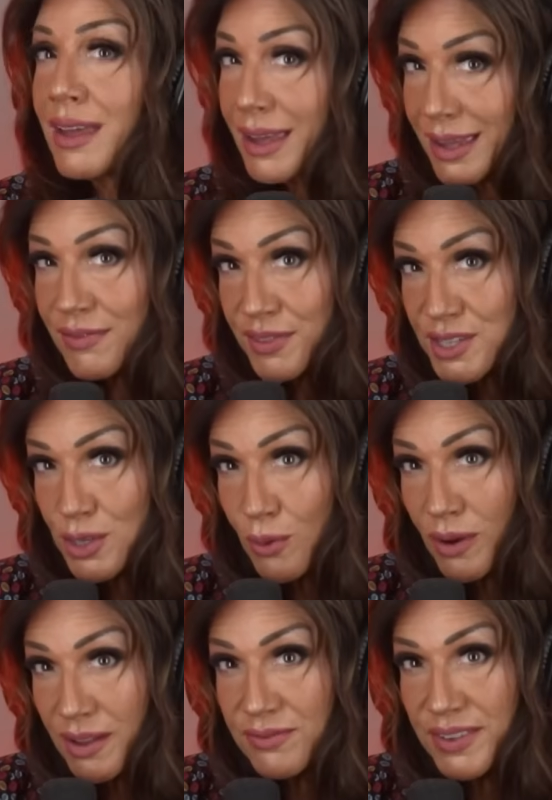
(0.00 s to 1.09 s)
If the two
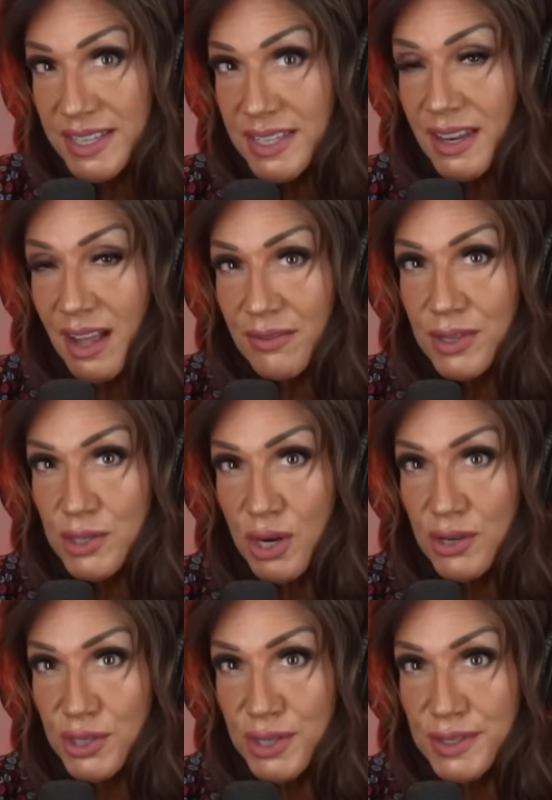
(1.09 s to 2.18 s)
are convicted of the
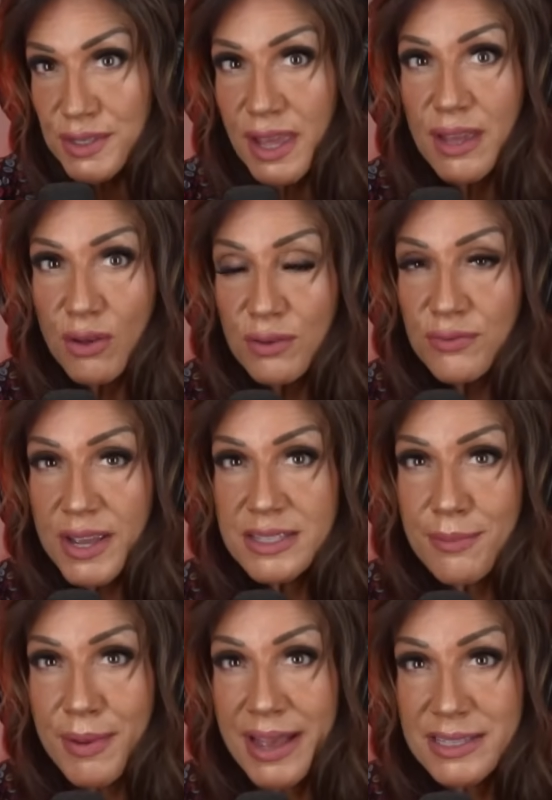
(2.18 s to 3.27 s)
charges, they could face a
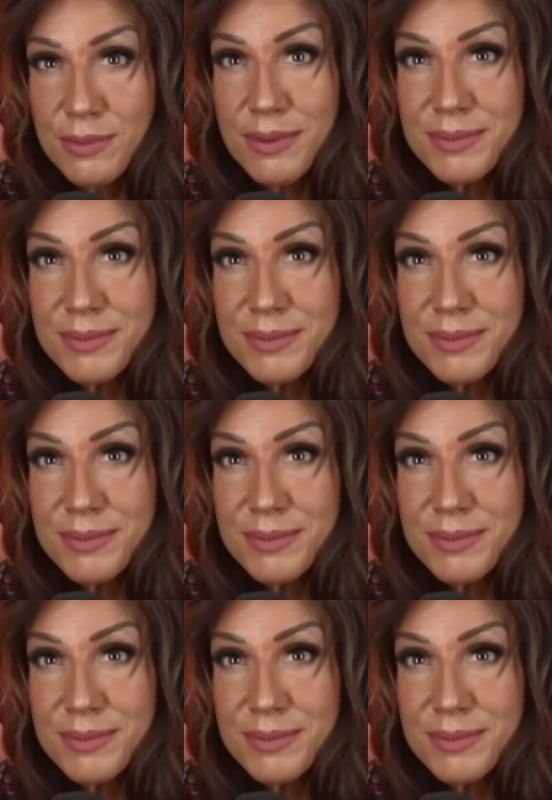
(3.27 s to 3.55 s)
maximum